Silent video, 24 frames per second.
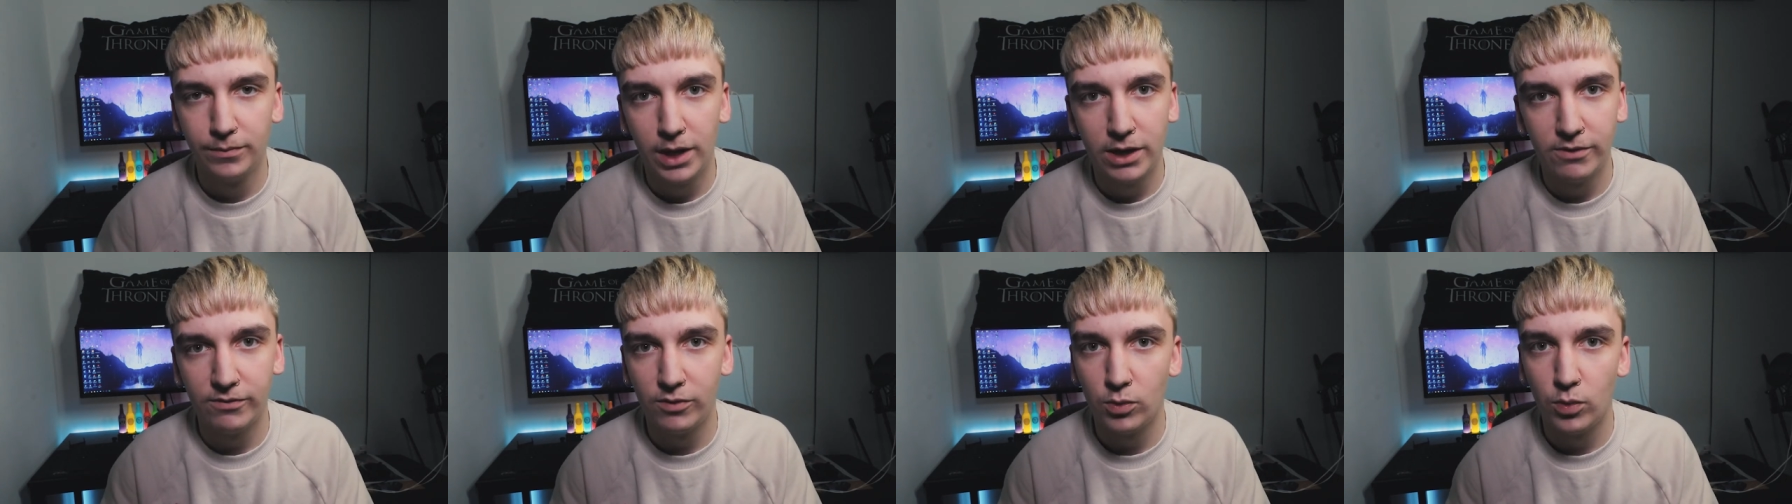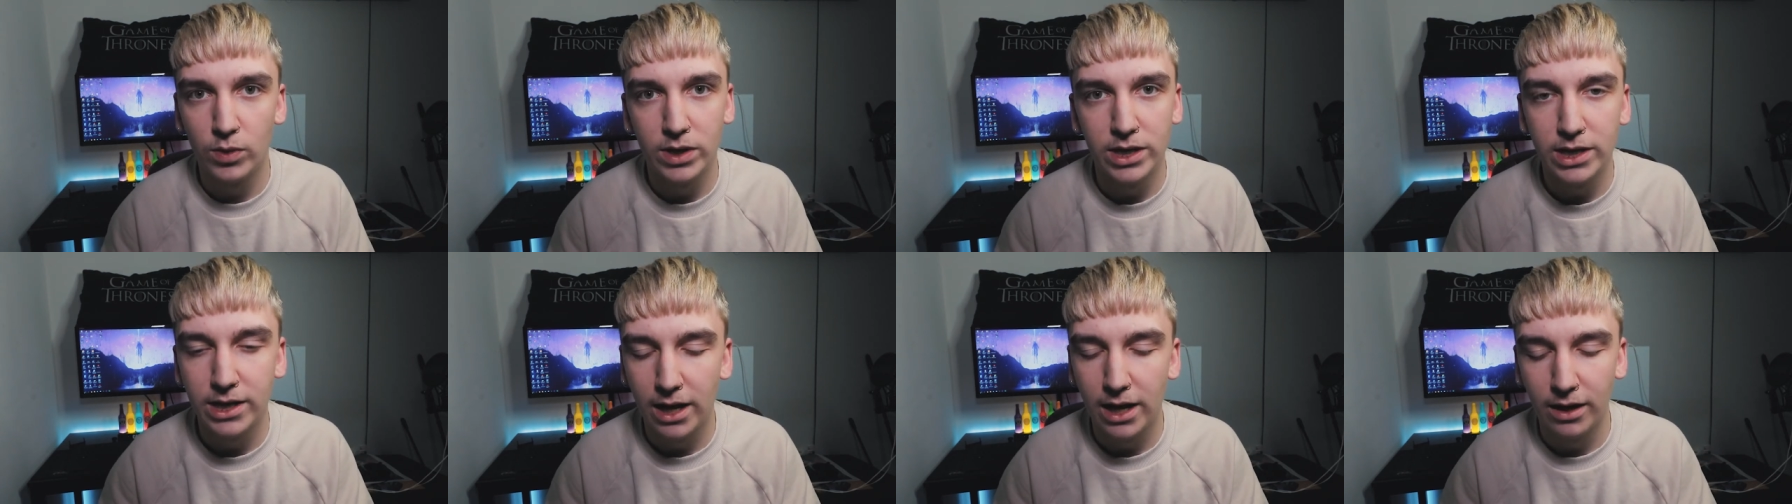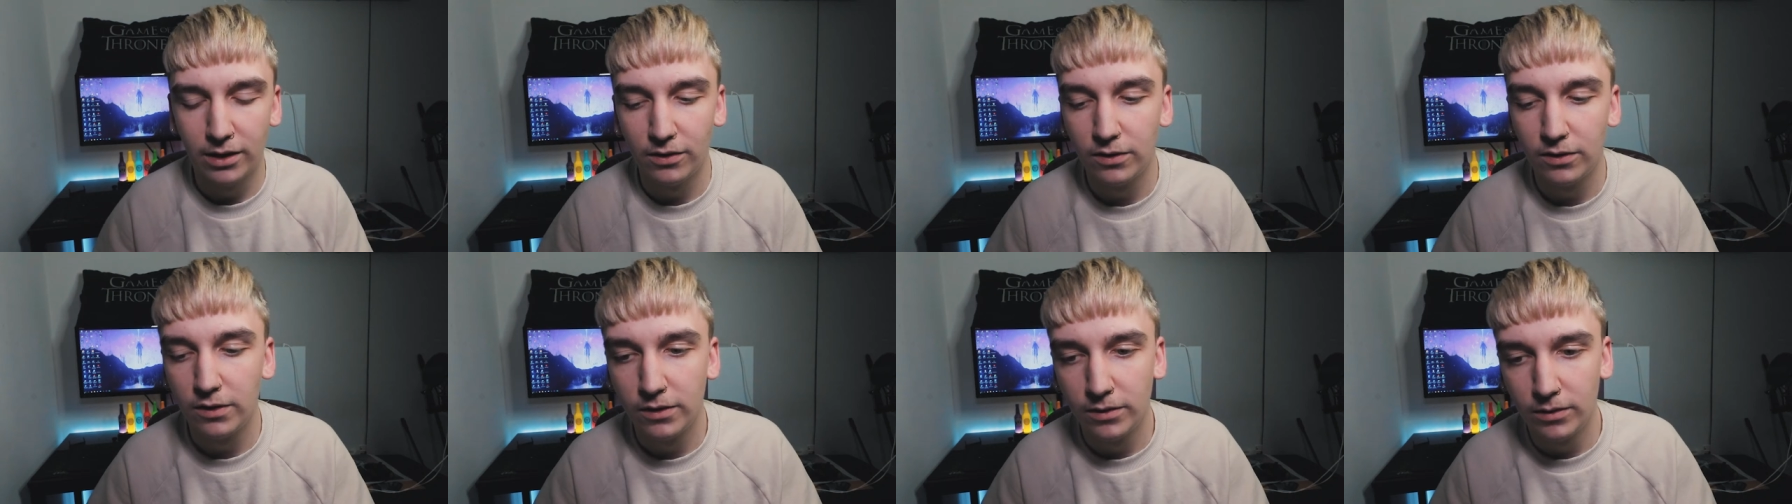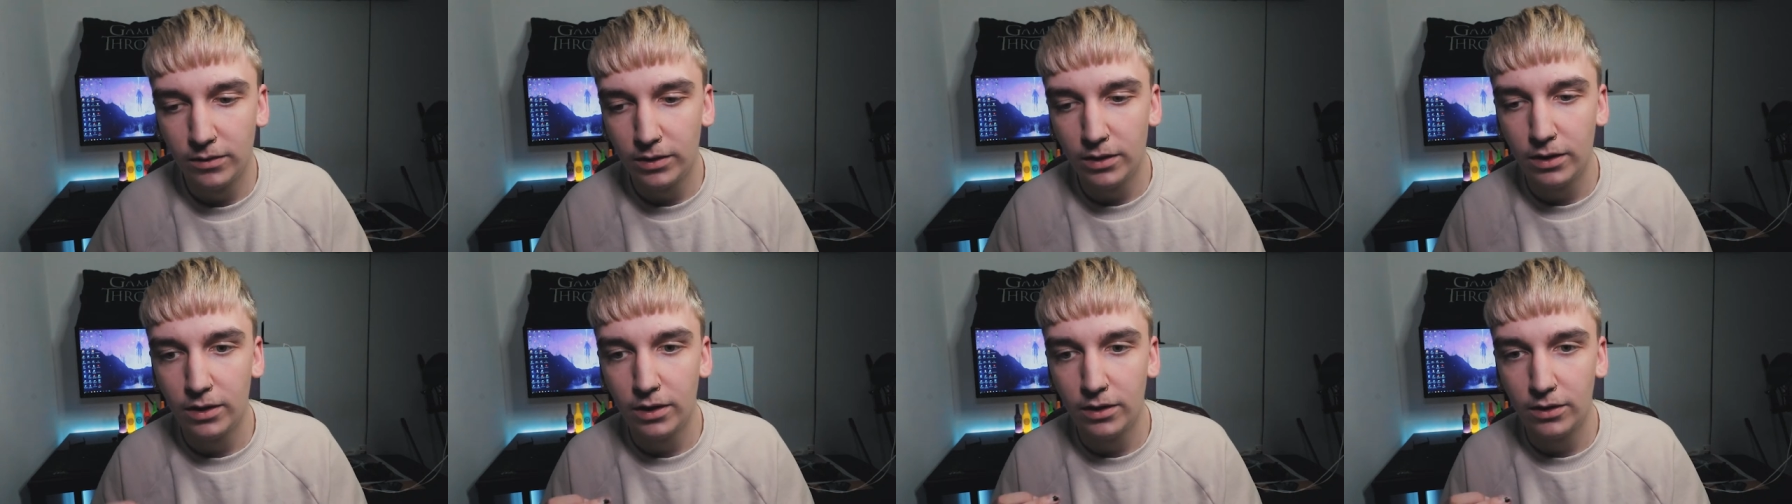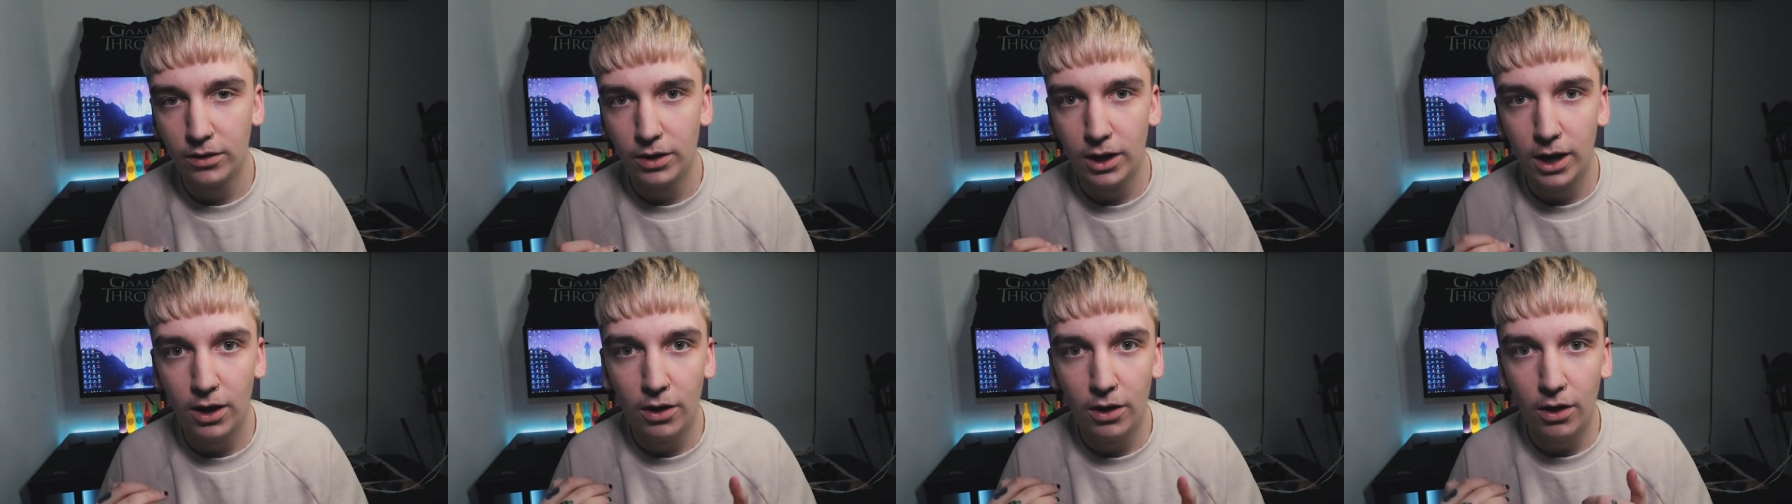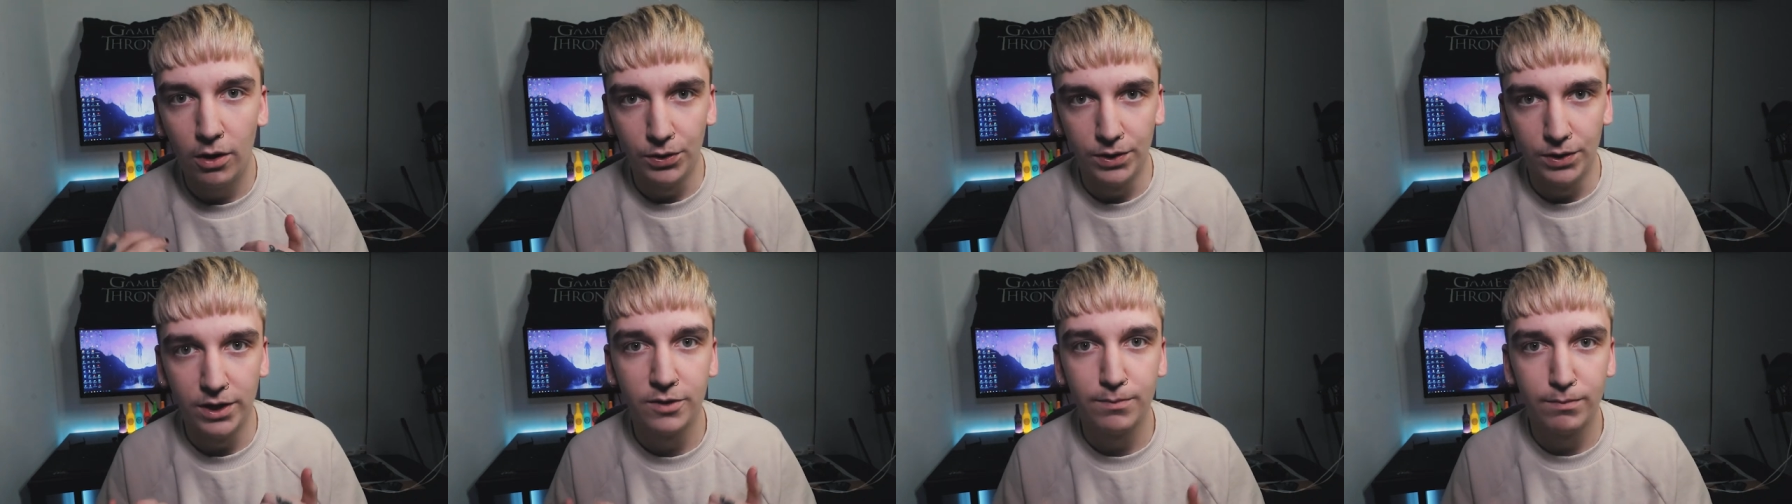every weekend
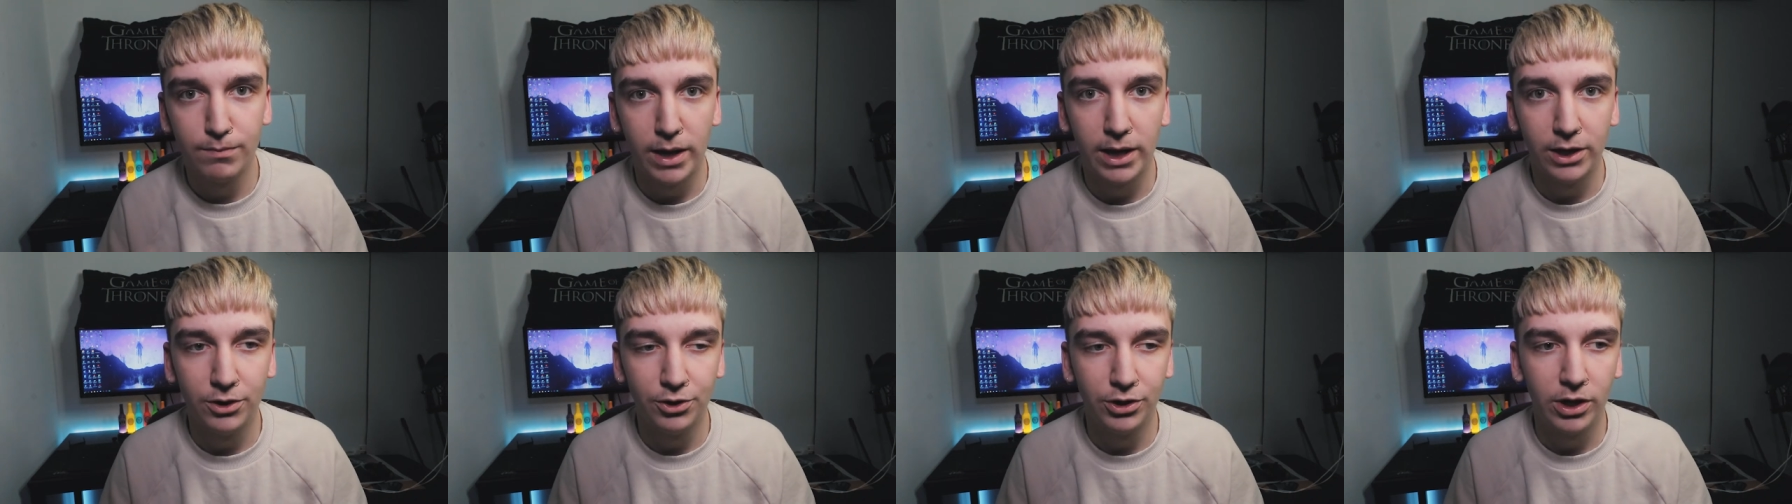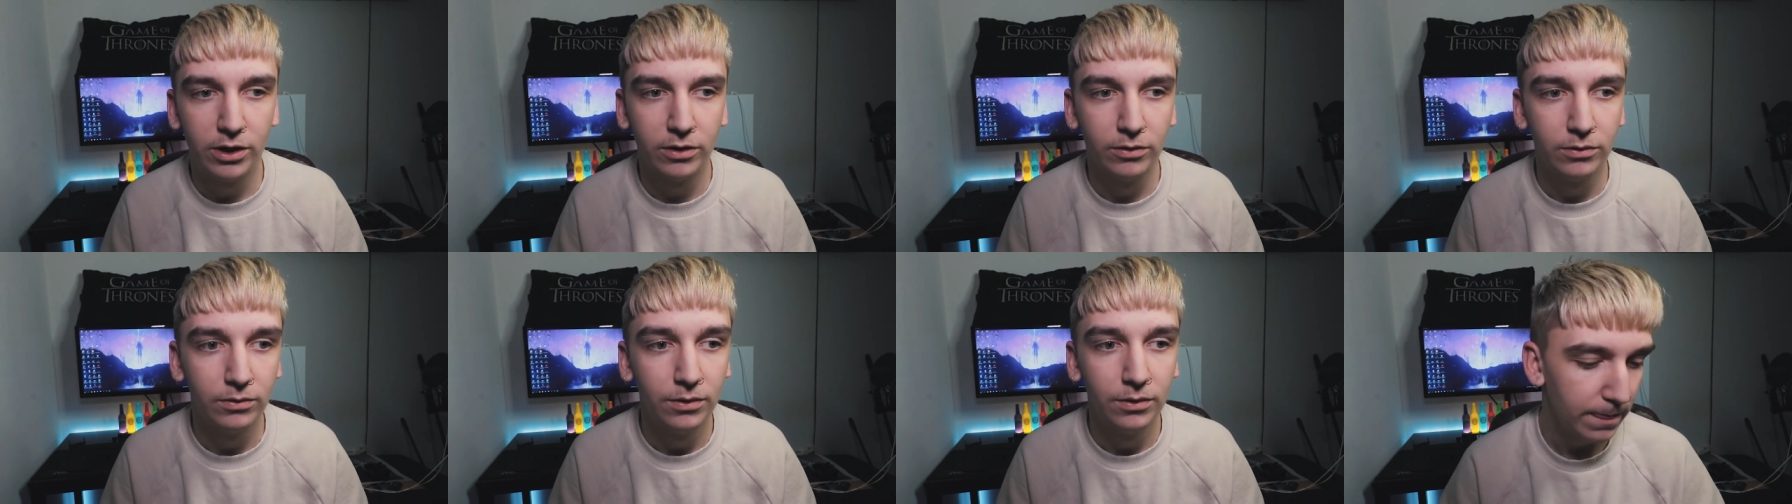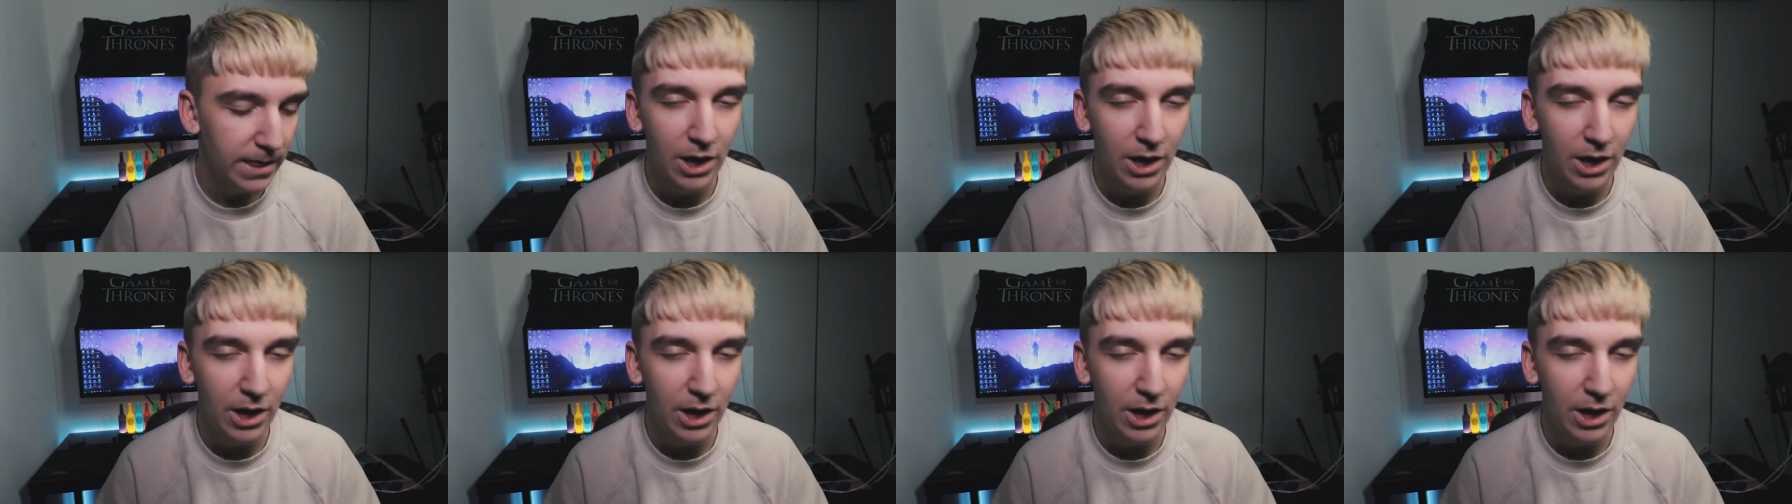on this main channel.